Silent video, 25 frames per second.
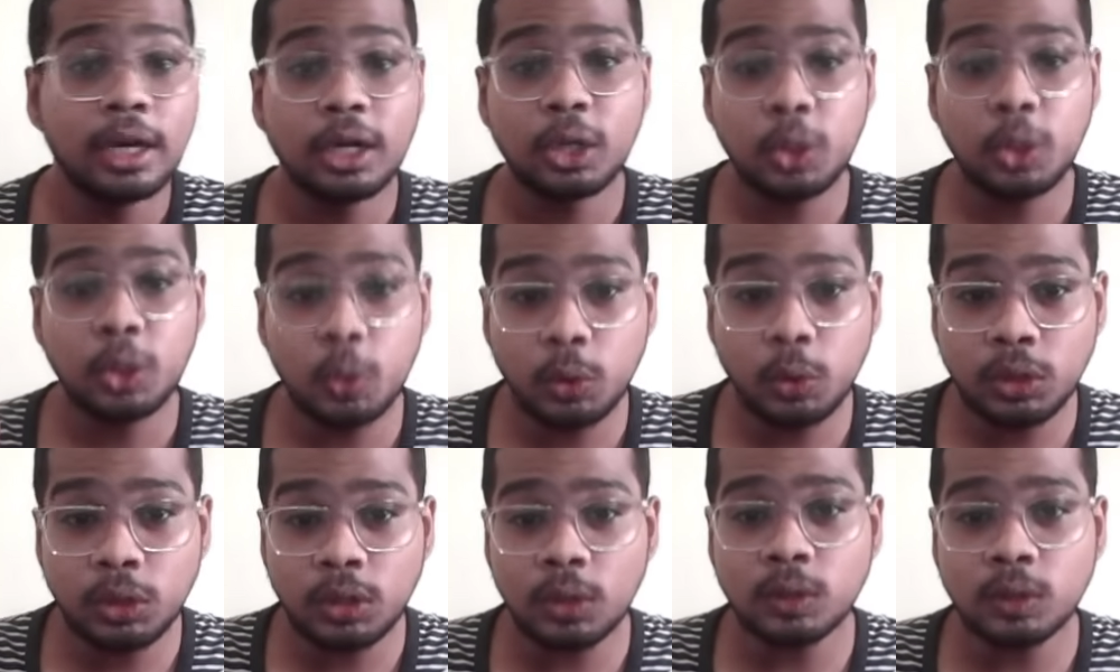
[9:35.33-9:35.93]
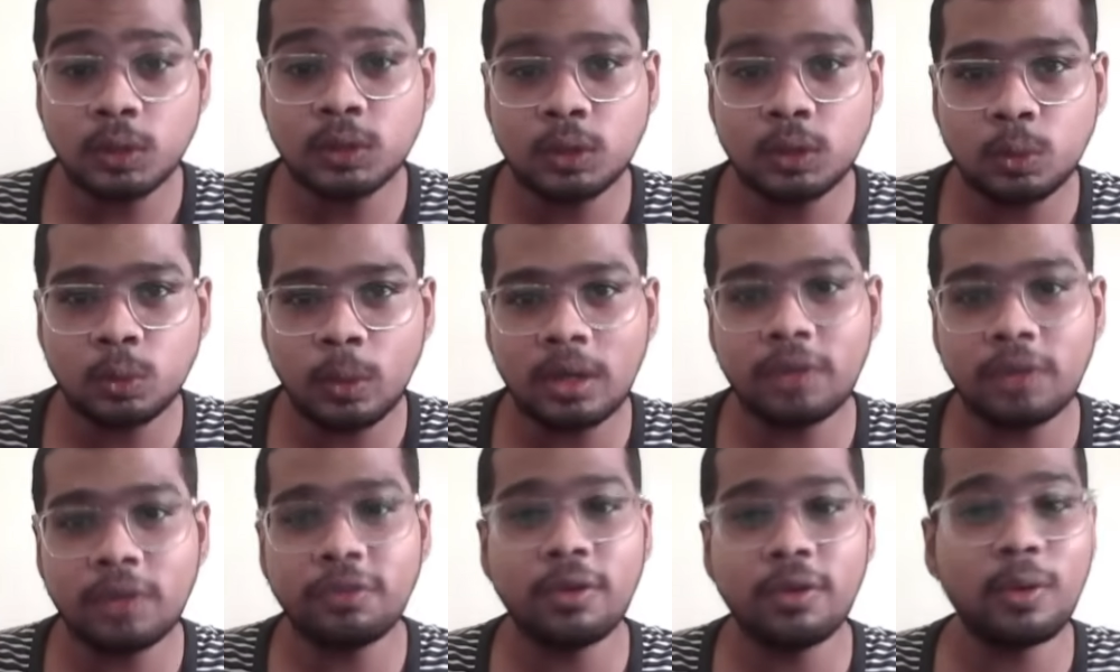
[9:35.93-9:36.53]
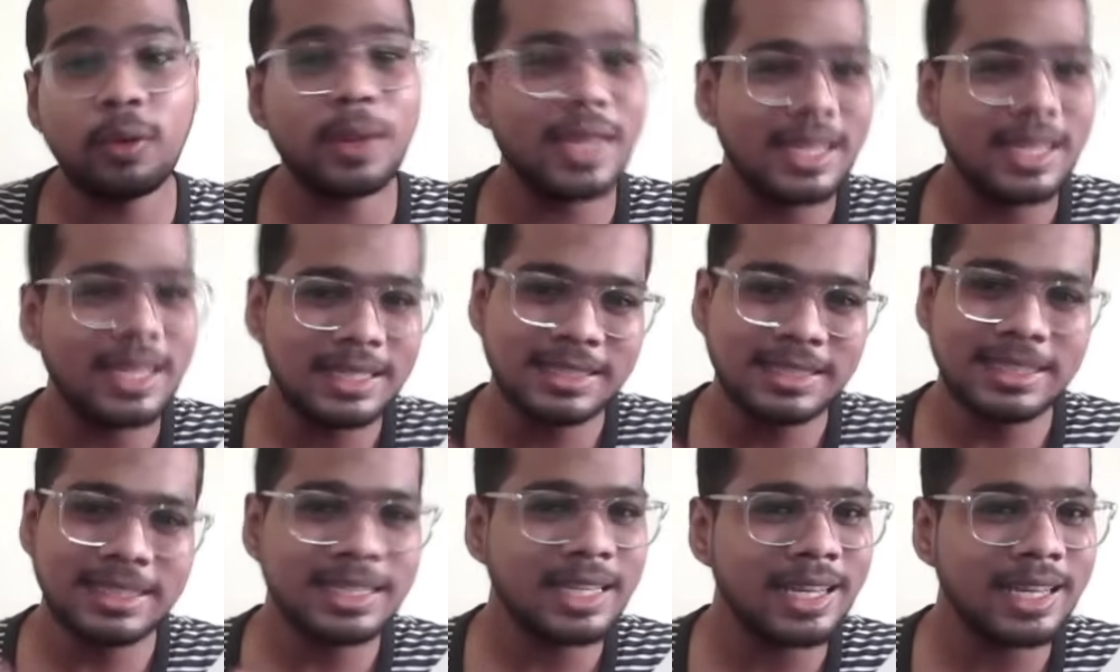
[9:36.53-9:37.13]
2025
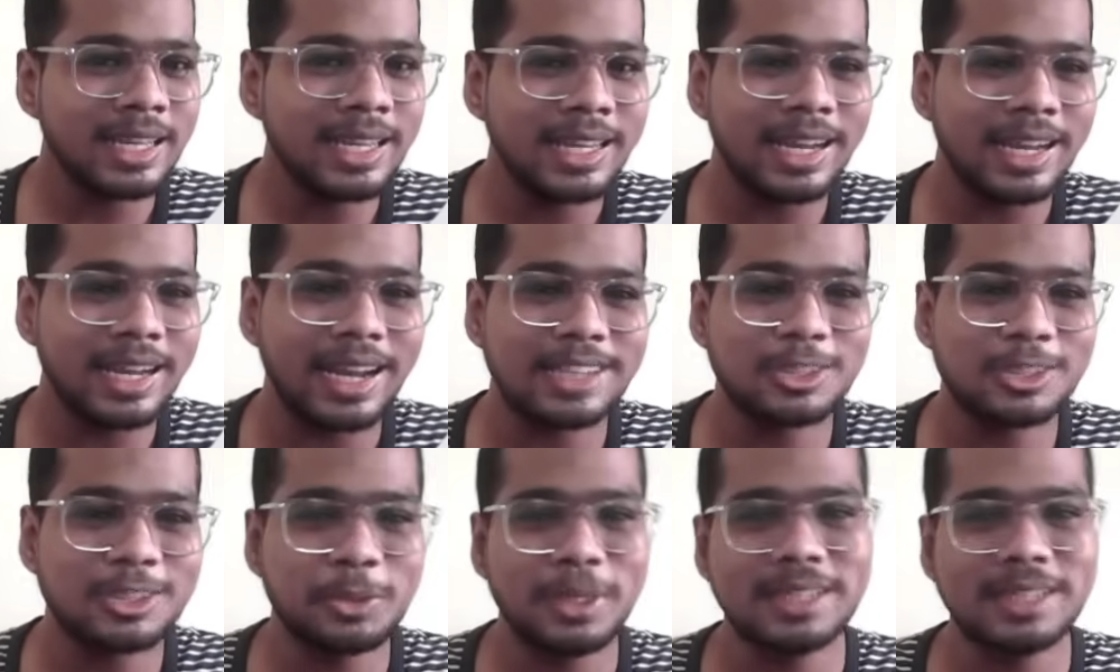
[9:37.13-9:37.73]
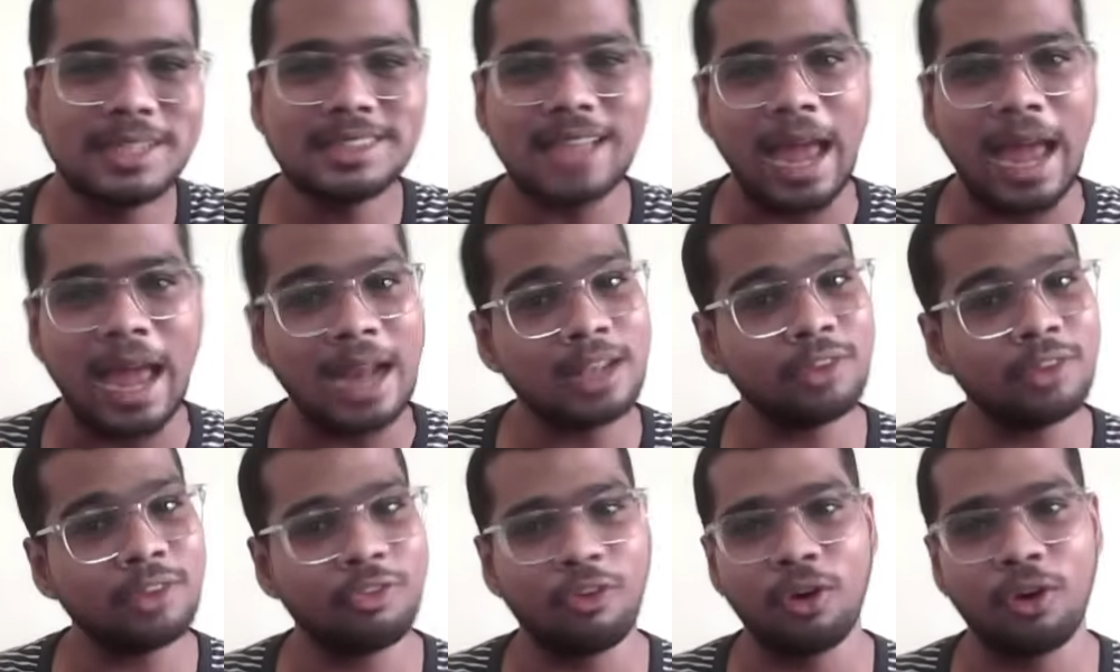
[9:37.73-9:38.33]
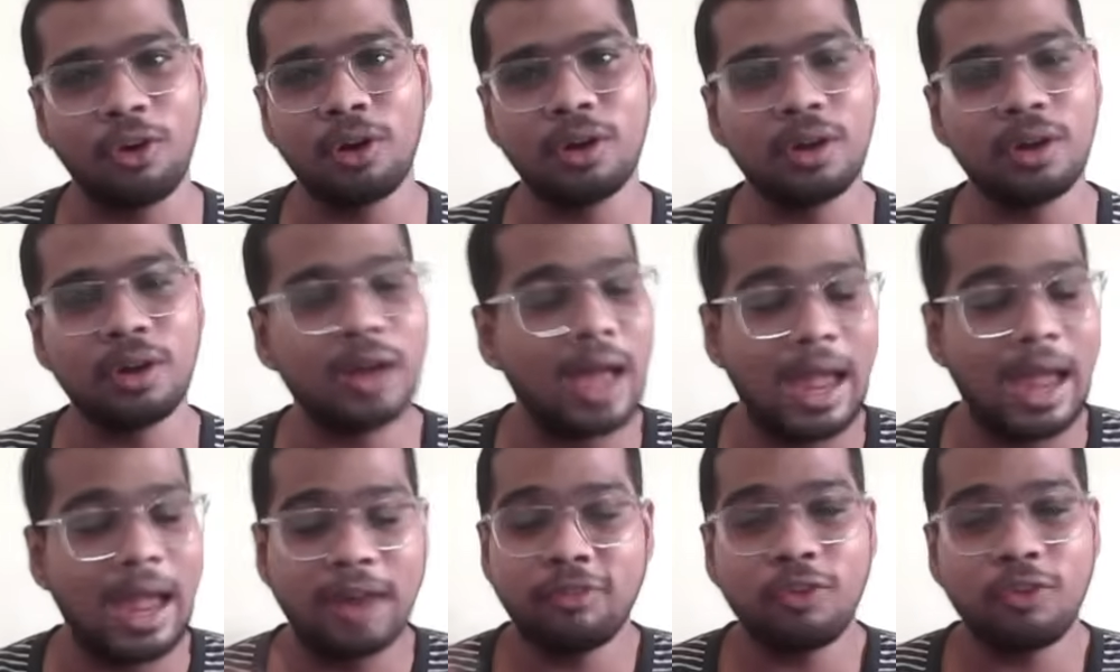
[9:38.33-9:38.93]
engineering graduates, and for
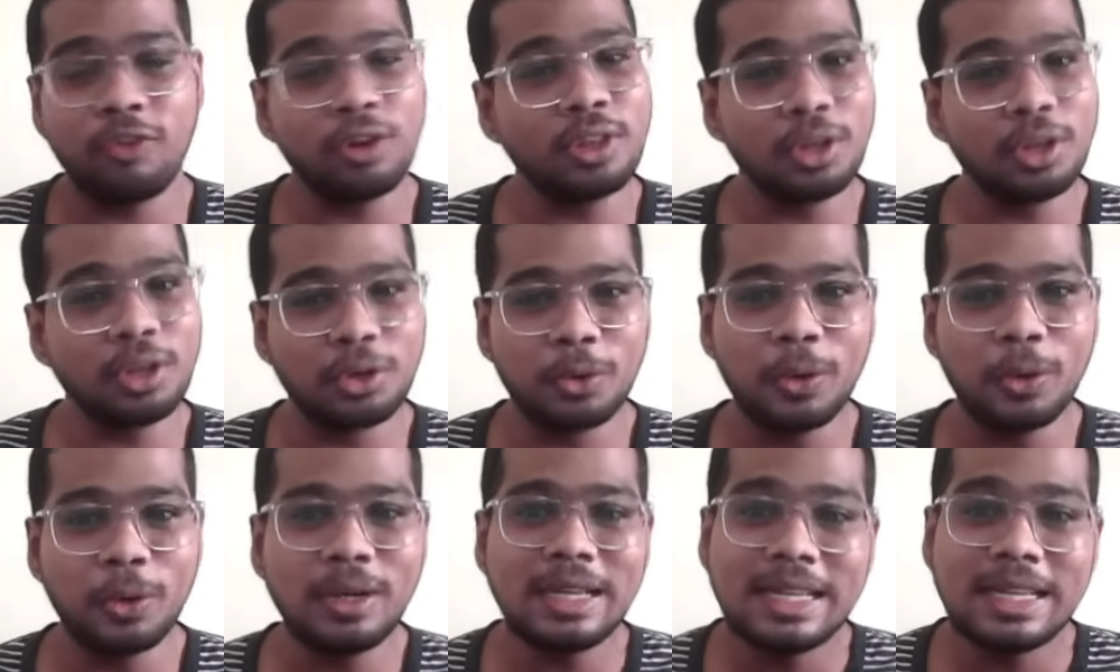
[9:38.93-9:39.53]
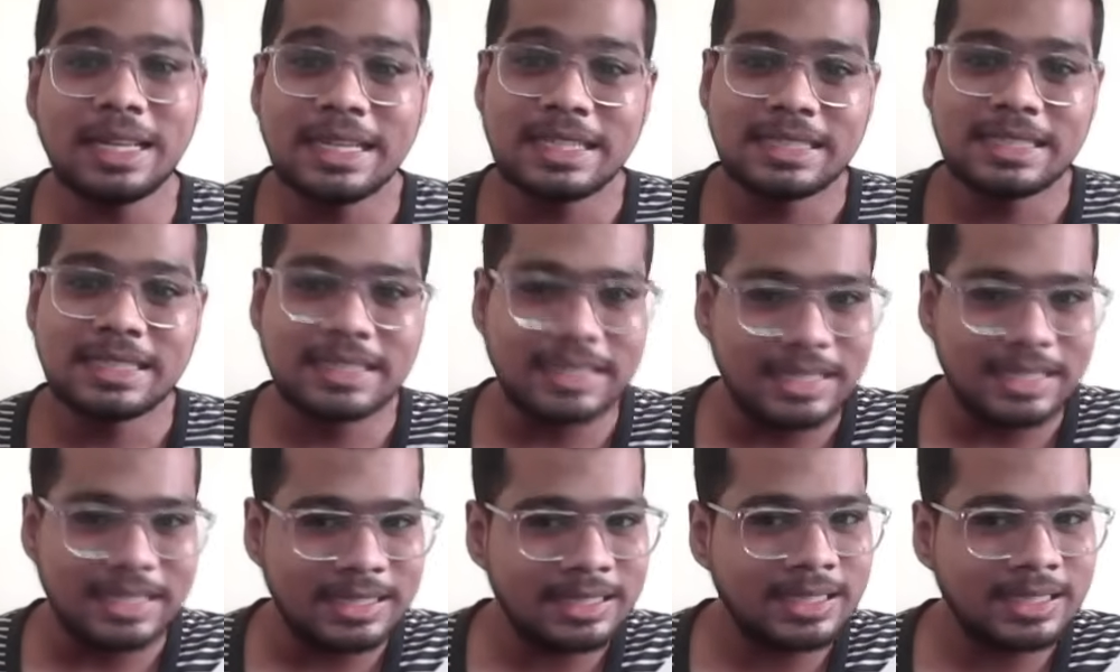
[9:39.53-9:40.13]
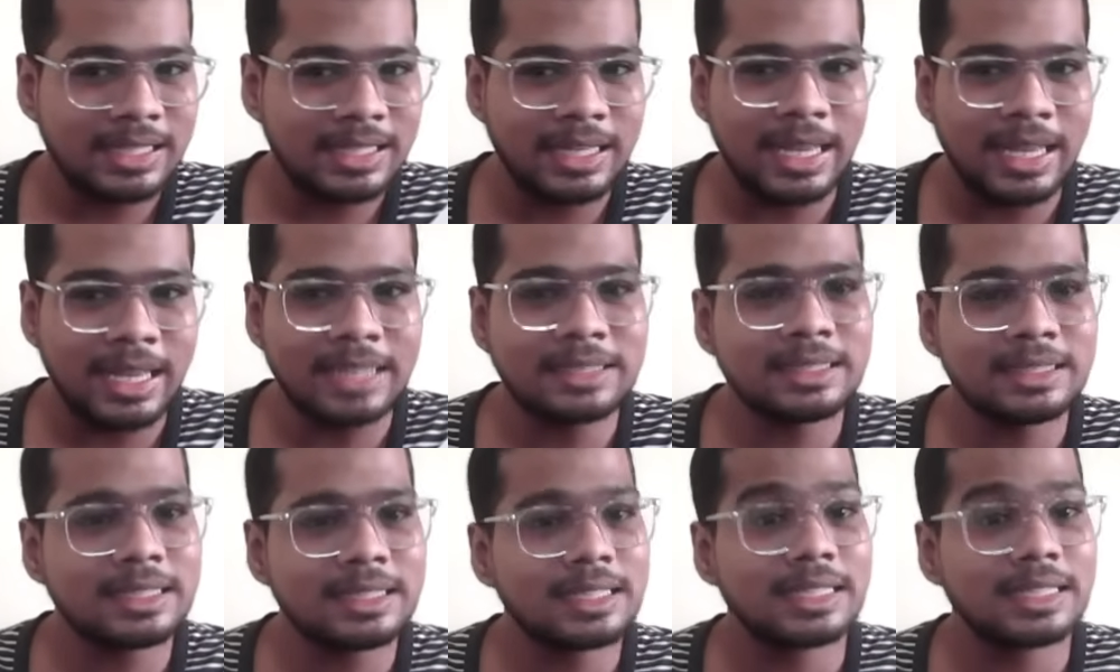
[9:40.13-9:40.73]
the role GenC
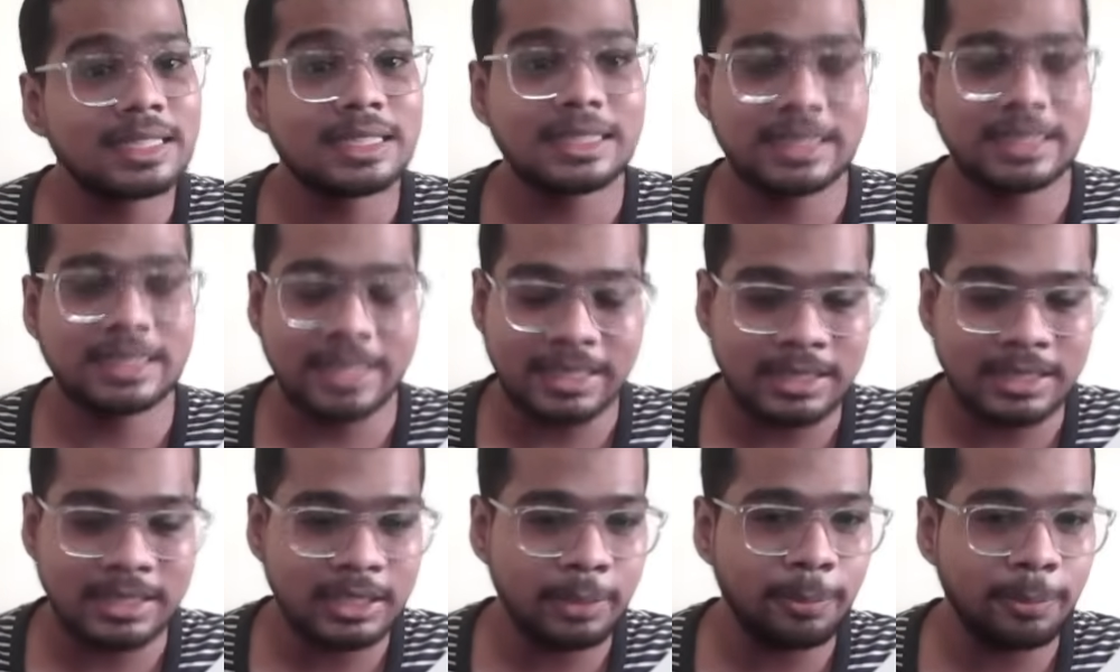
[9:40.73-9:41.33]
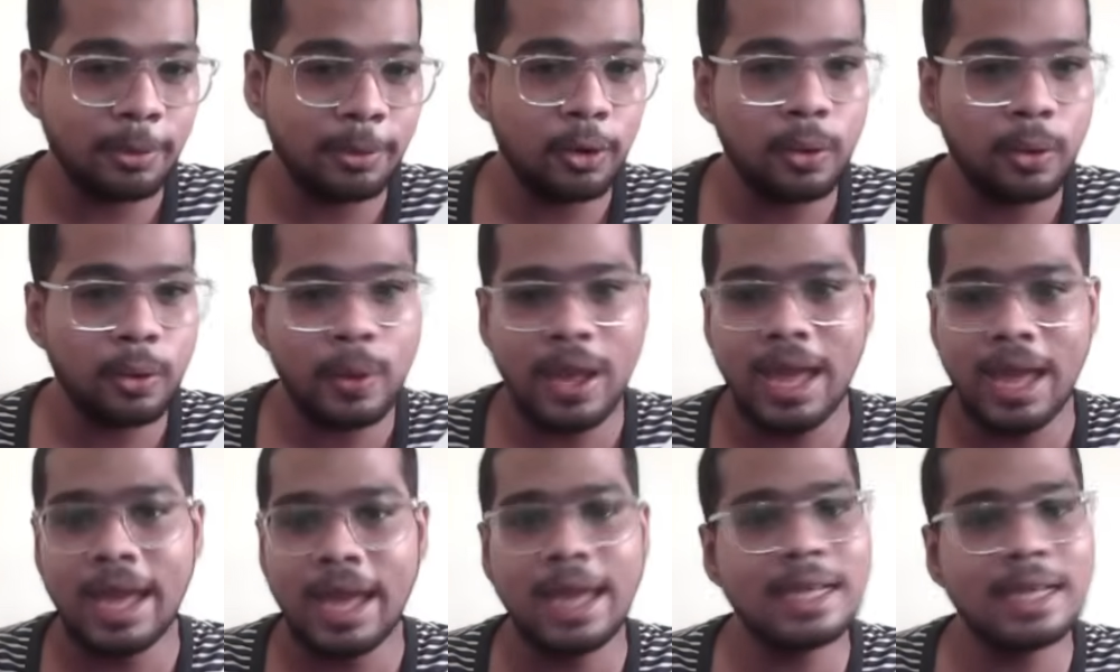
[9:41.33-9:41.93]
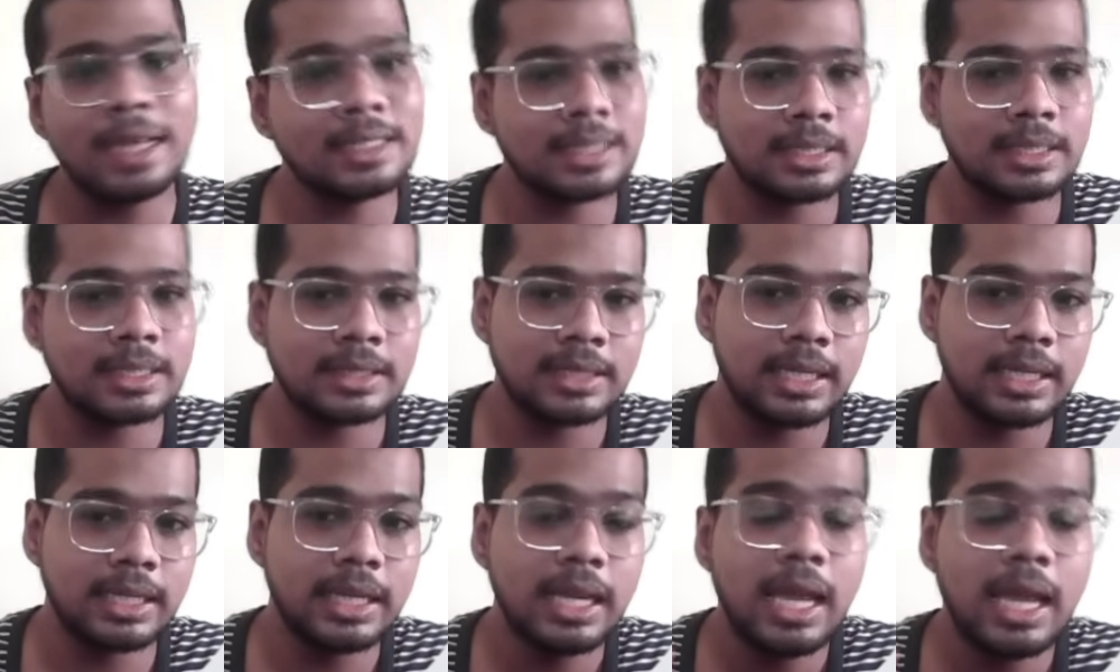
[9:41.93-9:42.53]
Next, GenC Pro and
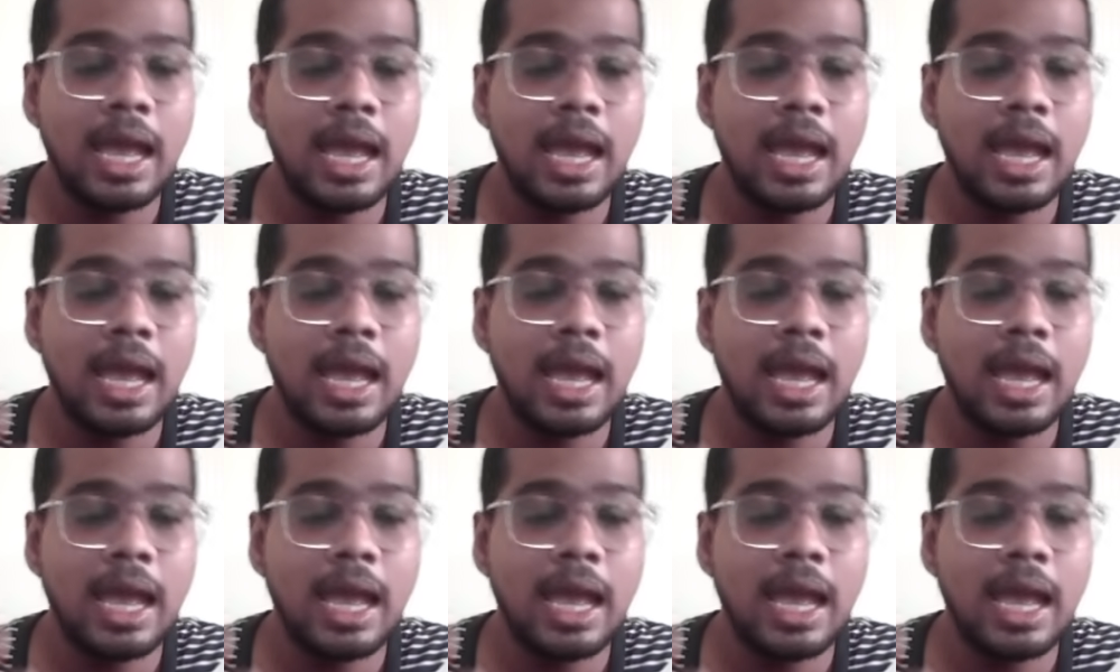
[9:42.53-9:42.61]
GenC.